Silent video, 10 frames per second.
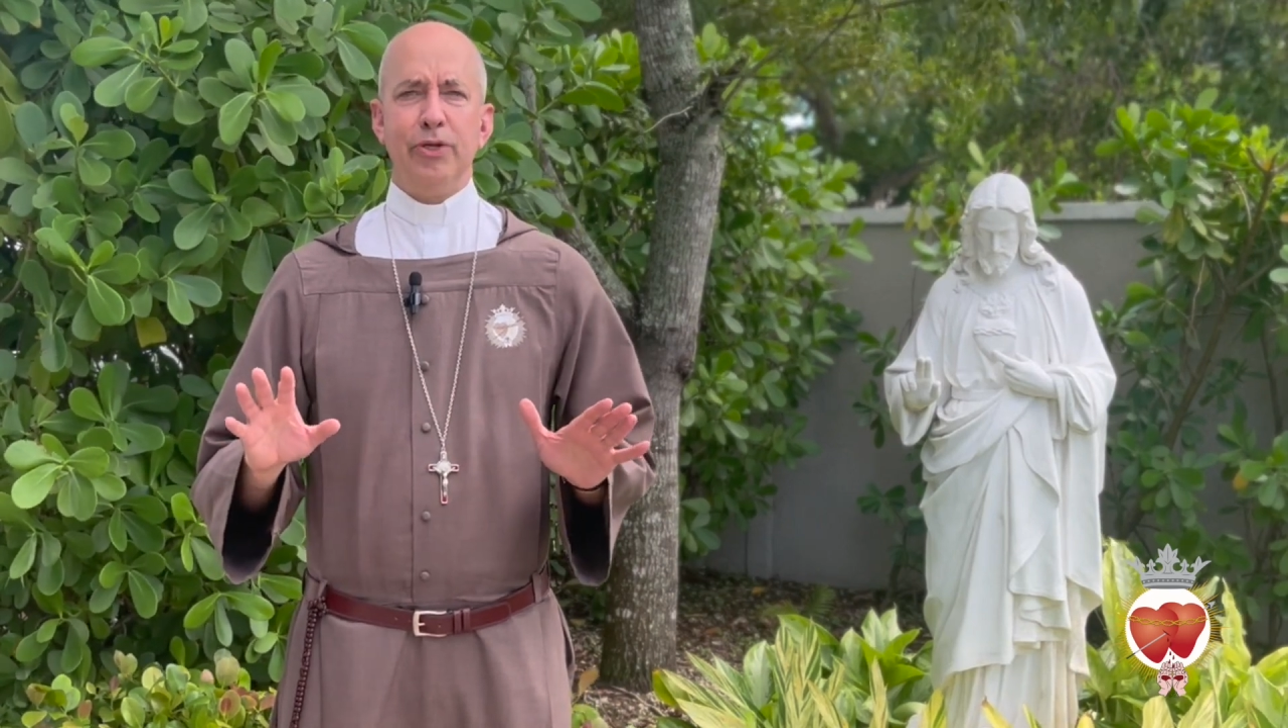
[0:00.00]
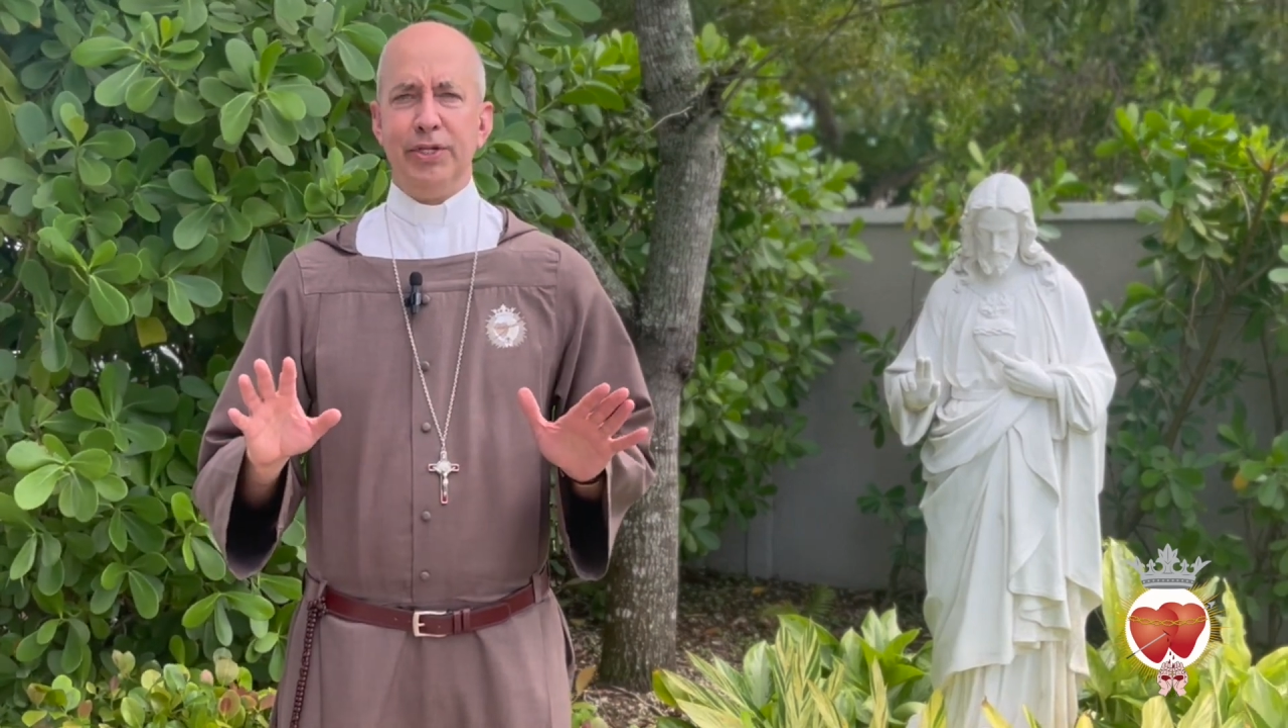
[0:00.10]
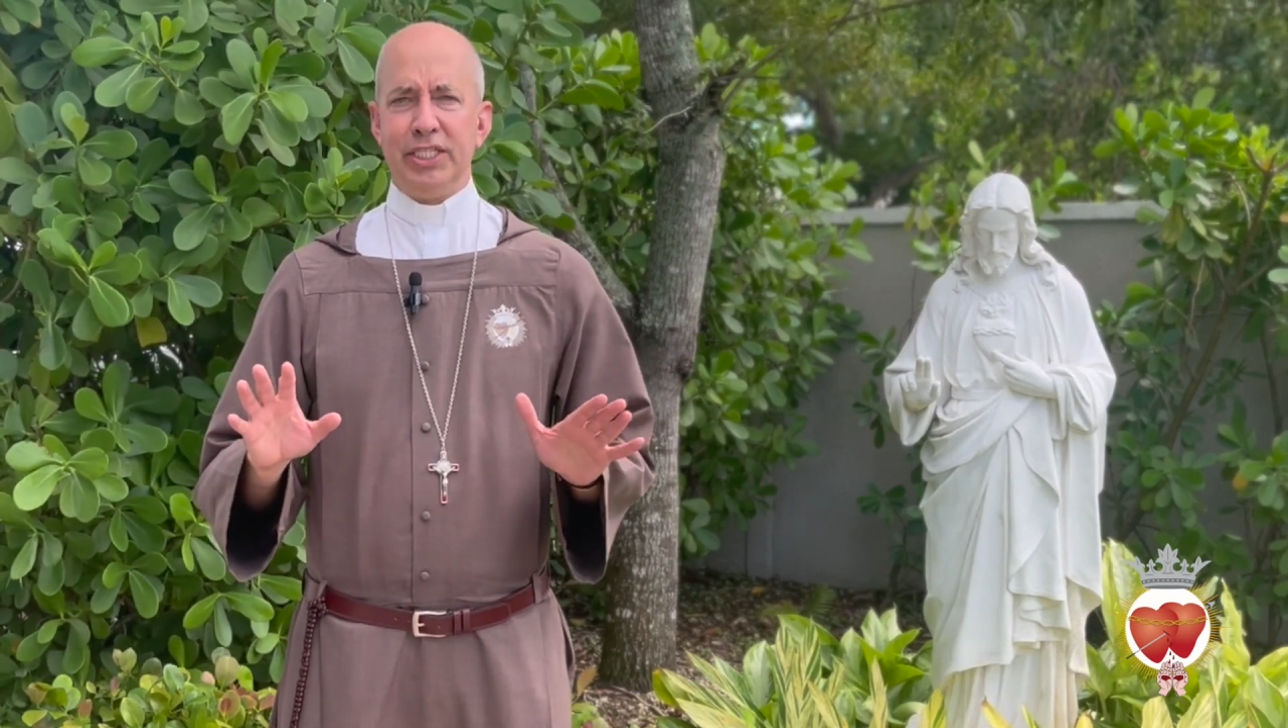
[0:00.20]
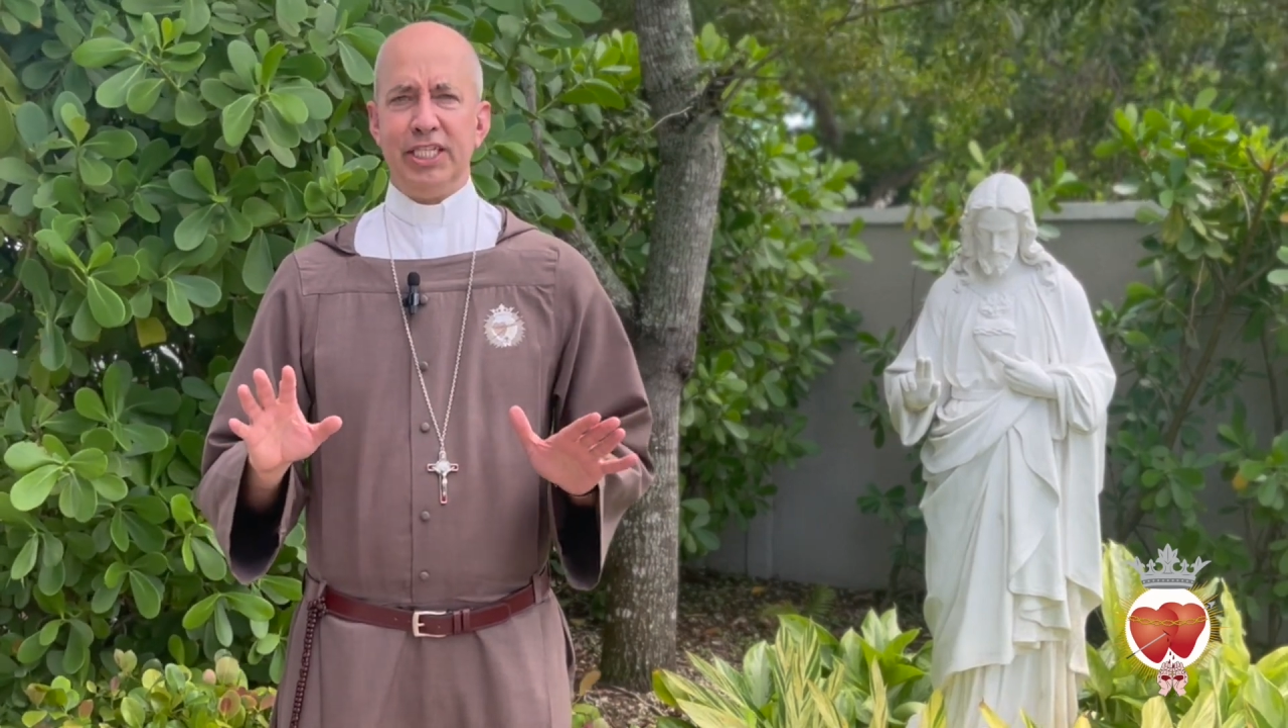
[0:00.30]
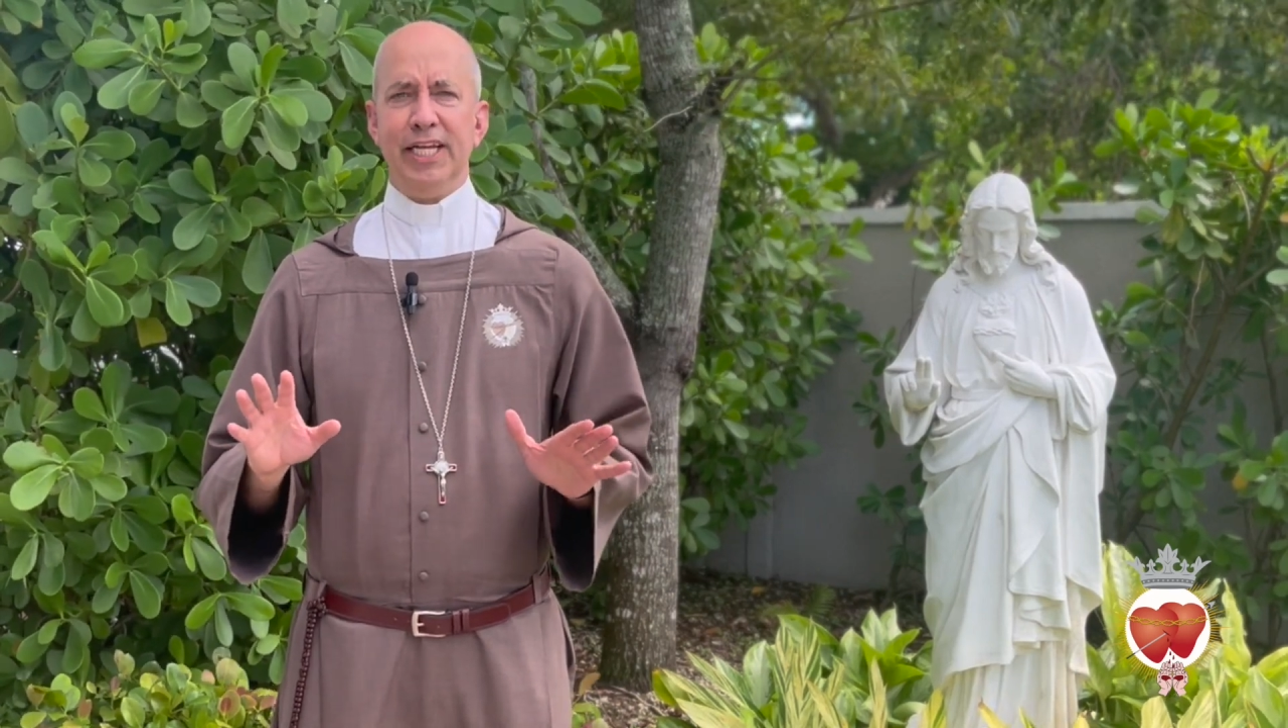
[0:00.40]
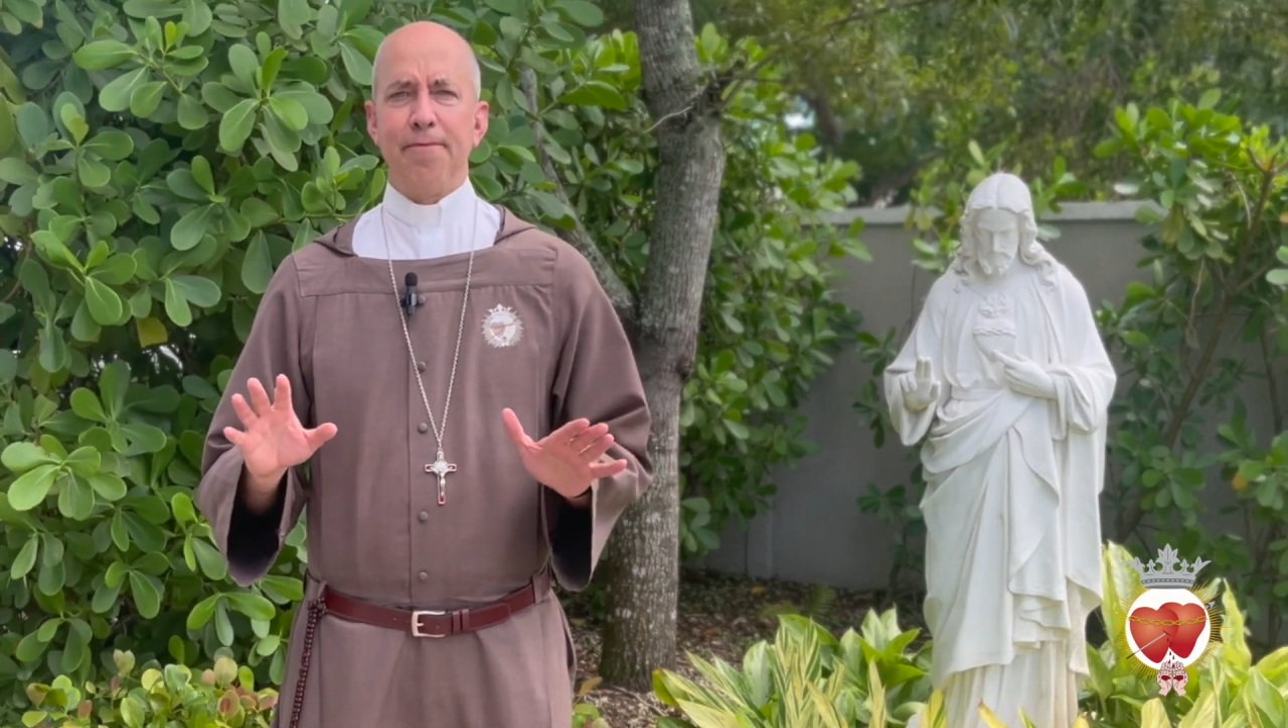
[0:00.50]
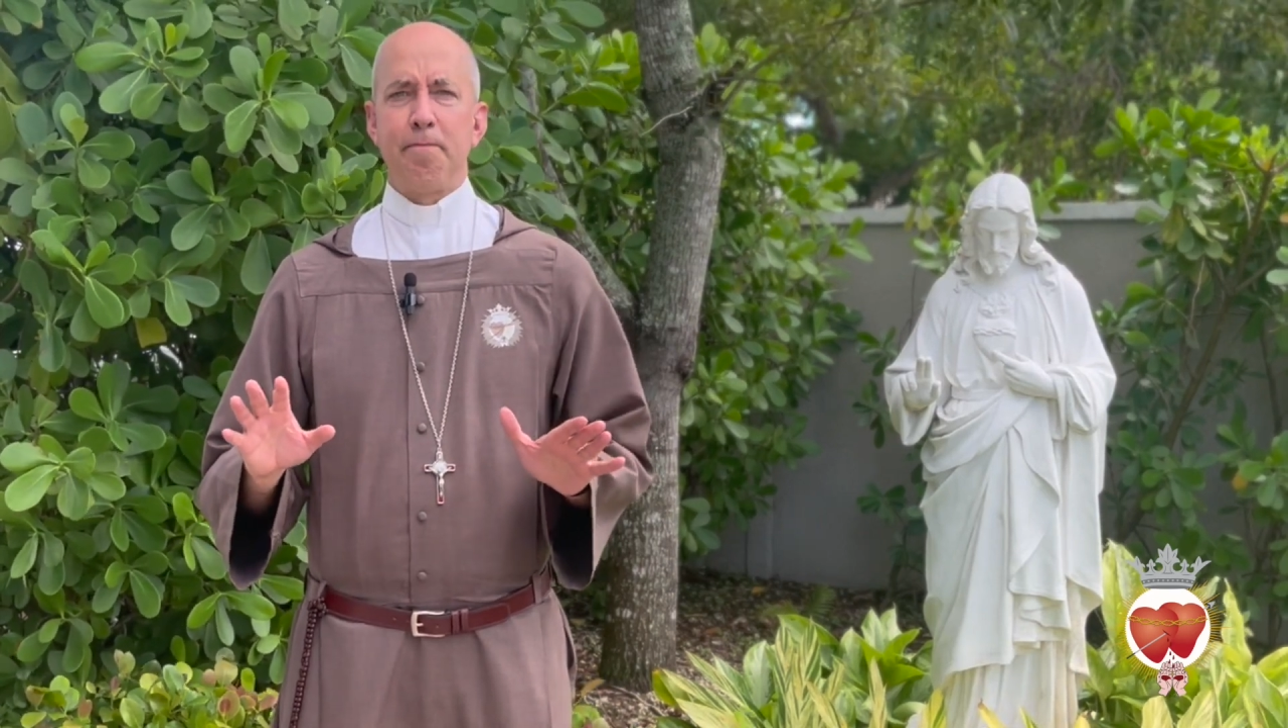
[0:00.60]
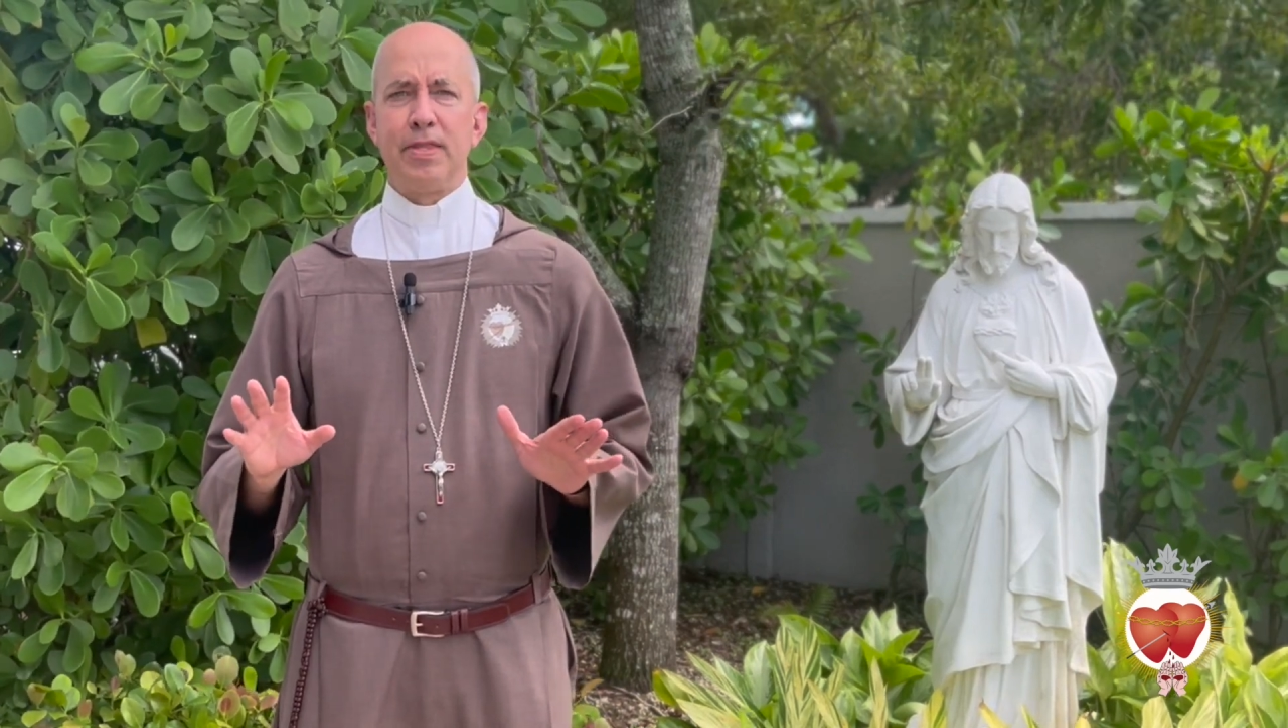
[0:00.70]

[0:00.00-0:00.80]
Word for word: that we see.